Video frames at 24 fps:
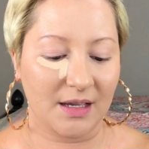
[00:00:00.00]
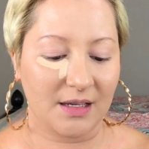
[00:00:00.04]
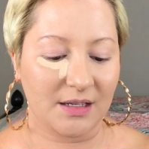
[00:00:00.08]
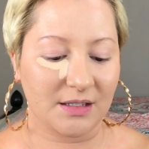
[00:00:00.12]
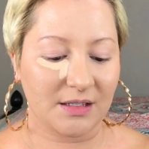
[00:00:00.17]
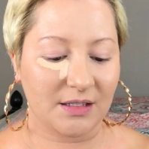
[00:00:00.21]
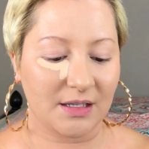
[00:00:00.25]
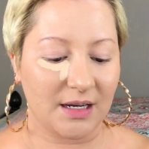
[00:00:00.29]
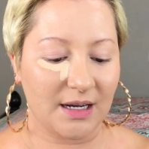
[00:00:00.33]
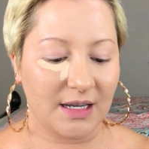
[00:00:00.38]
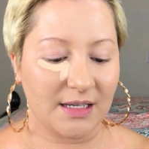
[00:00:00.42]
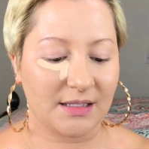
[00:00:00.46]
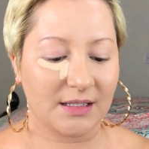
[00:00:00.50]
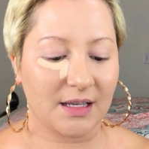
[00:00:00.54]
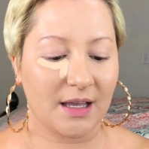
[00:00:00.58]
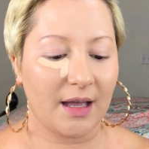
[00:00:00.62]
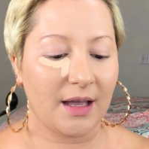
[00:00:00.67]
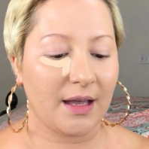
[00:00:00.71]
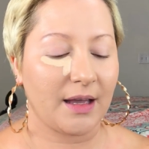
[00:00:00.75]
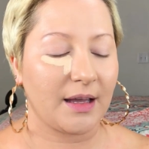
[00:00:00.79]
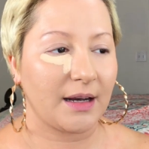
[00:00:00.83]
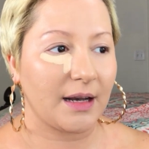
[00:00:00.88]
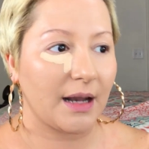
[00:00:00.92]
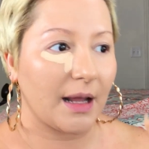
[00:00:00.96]
So let's go
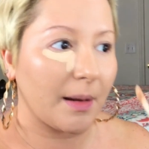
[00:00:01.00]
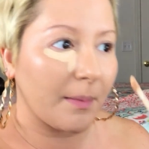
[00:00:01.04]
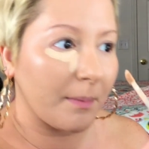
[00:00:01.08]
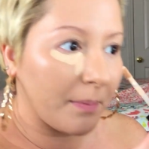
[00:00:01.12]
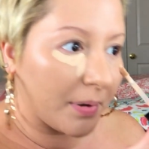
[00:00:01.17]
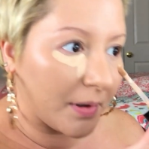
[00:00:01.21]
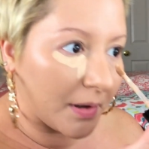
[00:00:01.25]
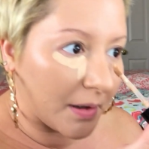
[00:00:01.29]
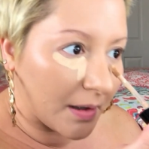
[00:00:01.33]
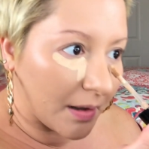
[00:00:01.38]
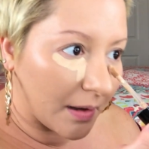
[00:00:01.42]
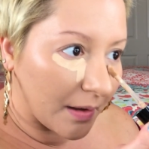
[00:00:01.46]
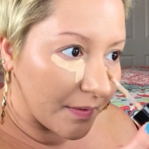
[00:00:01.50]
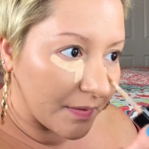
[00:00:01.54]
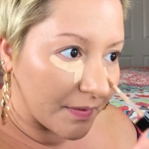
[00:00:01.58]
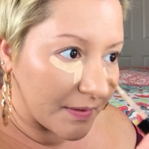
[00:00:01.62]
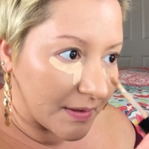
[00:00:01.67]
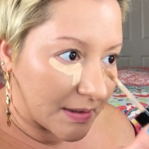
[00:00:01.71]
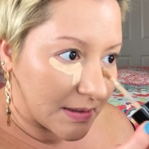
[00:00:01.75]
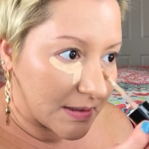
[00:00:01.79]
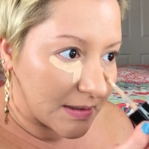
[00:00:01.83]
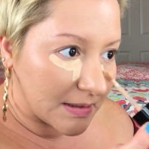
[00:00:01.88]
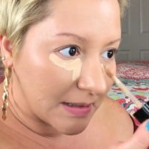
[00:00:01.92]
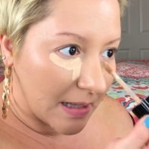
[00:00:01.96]
ahead and put on
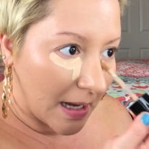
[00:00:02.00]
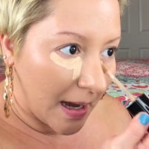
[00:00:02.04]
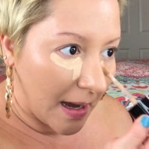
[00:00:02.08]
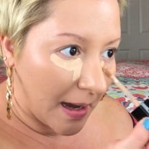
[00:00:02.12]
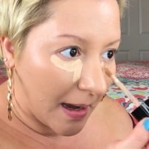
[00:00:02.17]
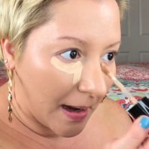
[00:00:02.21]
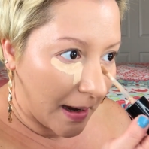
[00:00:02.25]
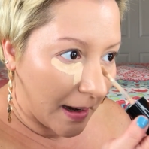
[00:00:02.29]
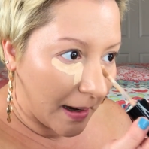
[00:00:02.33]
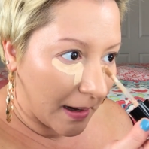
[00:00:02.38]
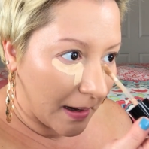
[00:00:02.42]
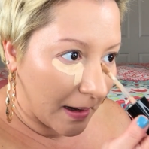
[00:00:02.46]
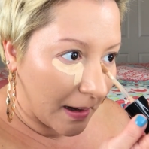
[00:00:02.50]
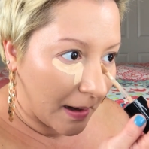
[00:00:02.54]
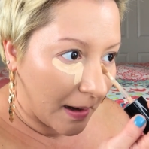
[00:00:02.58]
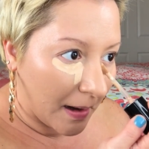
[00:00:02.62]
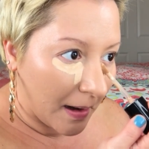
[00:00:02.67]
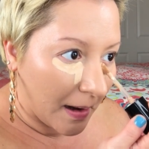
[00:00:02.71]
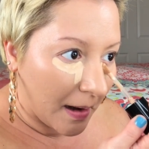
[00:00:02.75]
this side.